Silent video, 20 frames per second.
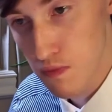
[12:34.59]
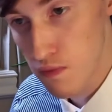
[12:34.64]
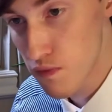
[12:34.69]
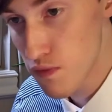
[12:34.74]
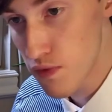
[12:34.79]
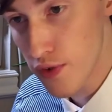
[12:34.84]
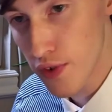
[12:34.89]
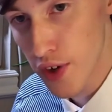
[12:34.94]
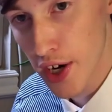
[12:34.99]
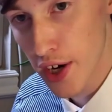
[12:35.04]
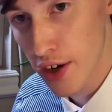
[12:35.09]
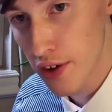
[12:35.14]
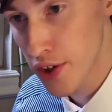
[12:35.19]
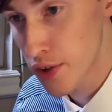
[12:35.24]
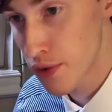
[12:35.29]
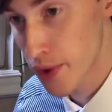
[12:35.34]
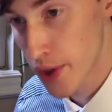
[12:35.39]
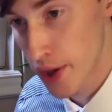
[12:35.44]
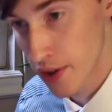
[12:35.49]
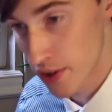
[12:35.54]
very
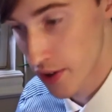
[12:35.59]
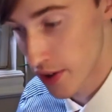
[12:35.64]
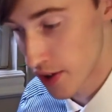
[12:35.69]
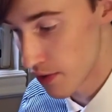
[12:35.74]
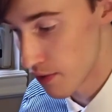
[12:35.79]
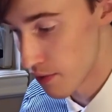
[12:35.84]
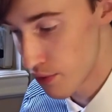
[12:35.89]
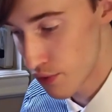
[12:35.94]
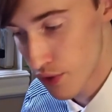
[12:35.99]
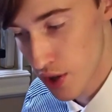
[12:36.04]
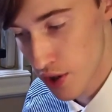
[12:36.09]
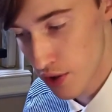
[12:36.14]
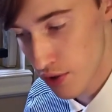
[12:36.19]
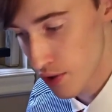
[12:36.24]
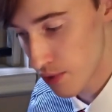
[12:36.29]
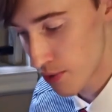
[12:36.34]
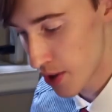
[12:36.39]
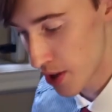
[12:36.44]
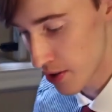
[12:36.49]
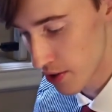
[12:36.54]

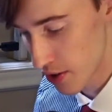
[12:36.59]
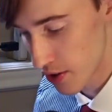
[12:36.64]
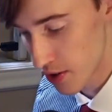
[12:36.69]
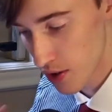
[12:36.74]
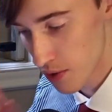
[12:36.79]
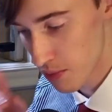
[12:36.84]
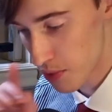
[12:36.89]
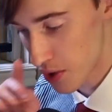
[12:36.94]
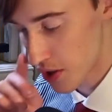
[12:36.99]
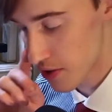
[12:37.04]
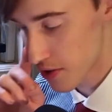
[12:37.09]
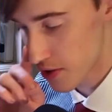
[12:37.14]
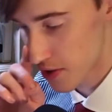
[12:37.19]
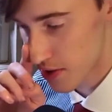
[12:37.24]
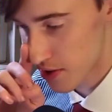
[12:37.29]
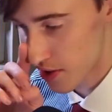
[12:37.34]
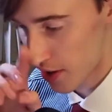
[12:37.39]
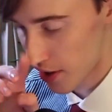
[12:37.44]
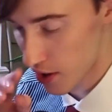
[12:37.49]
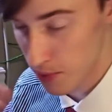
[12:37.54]
rarely, because
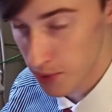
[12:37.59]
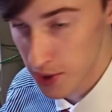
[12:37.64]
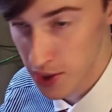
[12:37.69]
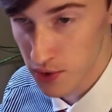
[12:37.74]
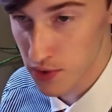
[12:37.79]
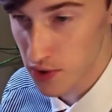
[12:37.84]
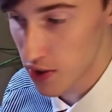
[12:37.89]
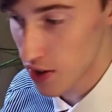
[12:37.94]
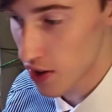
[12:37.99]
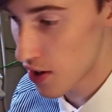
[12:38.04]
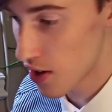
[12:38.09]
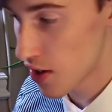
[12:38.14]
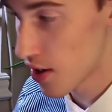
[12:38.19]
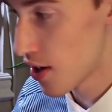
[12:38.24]
it's not going to be using it.